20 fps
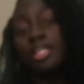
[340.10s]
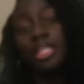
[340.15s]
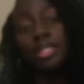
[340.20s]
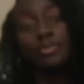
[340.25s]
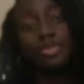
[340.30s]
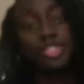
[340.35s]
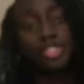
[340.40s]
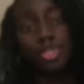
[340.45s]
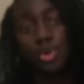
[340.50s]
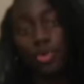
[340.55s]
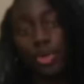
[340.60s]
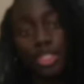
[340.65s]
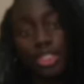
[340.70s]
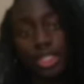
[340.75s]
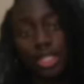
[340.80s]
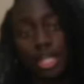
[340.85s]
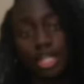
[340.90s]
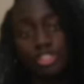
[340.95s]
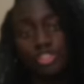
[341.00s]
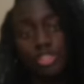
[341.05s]
was touring
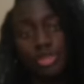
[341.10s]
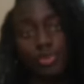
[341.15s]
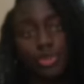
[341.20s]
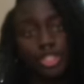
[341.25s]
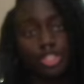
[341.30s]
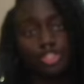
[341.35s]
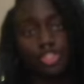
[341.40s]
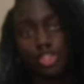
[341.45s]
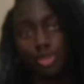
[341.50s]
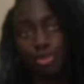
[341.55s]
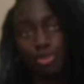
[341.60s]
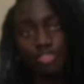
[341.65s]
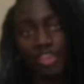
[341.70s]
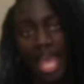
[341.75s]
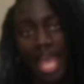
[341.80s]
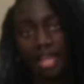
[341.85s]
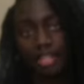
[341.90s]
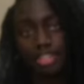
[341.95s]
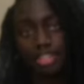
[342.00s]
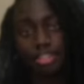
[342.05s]
the country with a troupe of
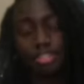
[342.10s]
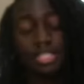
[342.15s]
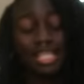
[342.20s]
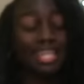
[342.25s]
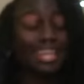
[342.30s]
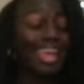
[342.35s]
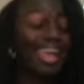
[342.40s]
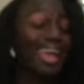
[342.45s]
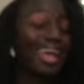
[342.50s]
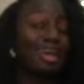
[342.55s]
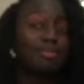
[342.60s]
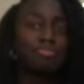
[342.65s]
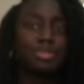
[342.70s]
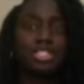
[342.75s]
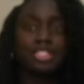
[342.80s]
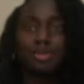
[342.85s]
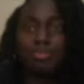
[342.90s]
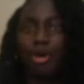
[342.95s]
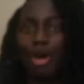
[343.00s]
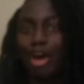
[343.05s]
actors and
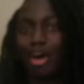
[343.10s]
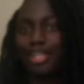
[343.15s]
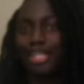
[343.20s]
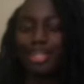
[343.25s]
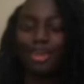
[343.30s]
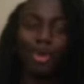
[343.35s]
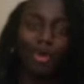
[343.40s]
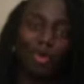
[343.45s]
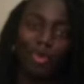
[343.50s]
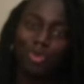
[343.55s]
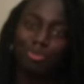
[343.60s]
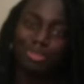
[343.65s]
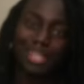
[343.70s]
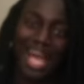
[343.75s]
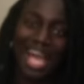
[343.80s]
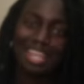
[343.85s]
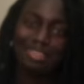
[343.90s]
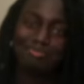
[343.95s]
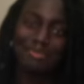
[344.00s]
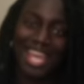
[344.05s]
happened upon an old
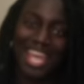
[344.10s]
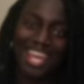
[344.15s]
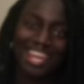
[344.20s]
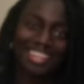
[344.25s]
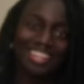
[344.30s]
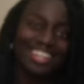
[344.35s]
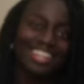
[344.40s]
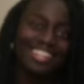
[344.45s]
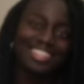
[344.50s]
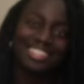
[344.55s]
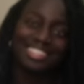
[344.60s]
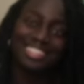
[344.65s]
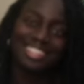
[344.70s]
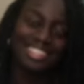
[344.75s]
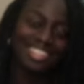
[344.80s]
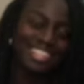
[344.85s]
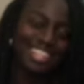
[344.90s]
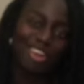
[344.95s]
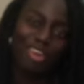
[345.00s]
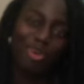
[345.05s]
black man
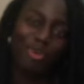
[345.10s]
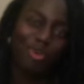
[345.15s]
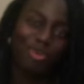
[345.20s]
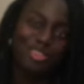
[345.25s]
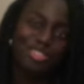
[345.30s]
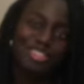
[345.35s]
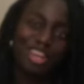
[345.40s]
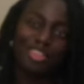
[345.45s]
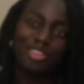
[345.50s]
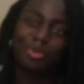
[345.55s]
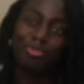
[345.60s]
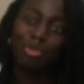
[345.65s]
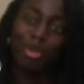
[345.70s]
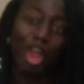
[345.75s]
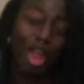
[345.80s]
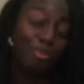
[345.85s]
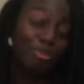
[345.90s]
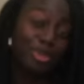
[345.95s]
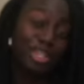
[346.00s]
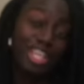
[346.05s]
cleaning a horse on the
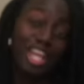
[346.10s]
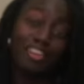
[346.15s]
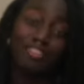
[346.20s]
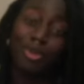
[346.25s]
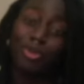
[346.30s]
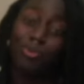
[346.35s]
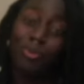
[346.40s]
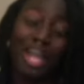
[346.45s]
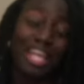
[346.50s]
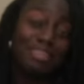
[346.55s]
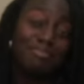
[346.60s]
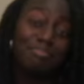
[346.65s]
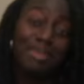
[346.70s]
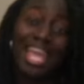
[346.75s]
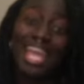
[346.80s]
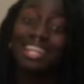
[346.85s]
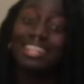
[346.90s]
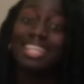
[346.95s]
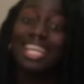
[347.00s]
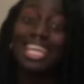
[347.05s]
property of a white
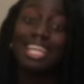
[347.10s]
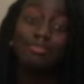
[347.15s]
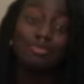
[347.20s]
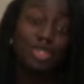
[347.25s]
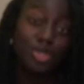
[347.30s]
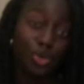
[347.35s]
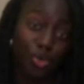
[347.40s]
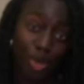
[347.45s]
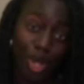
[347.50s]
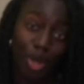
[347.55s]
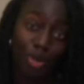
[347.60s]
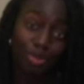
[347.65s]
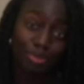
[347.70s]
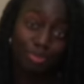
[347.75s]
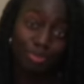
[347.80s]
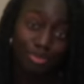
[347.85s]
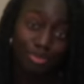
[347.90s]
man named Crow.